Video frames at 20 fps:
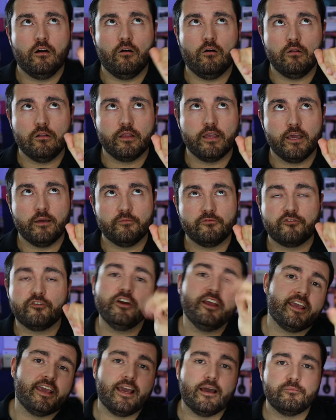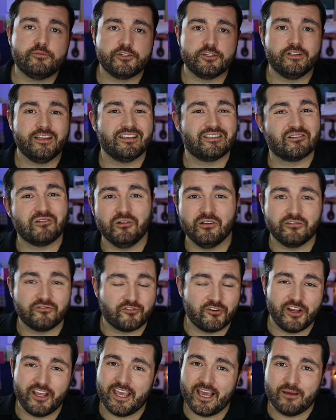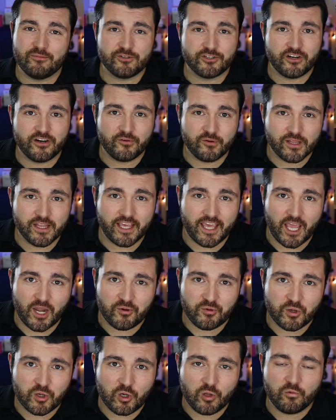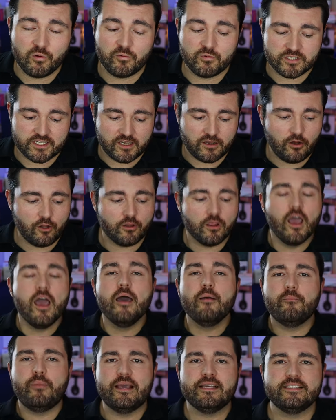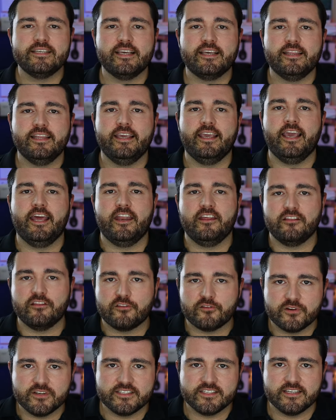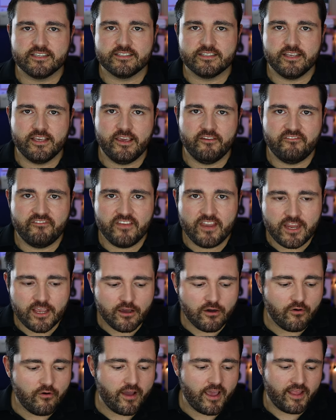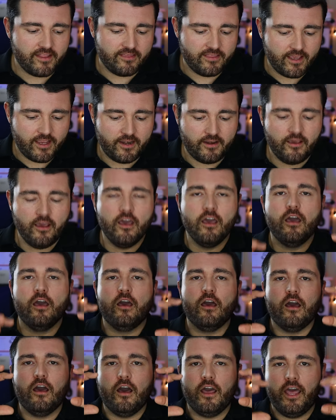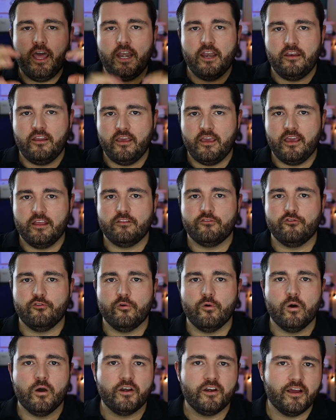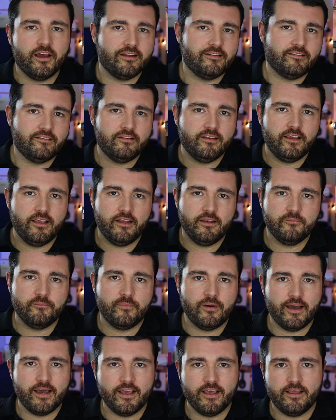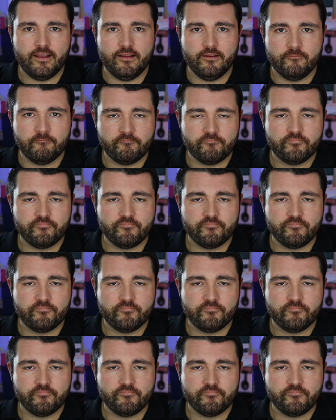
All cap free capture, let's call it free capture. I really can't recall what was it called. Basically getting the three sixty video and then editing it to a nineteen by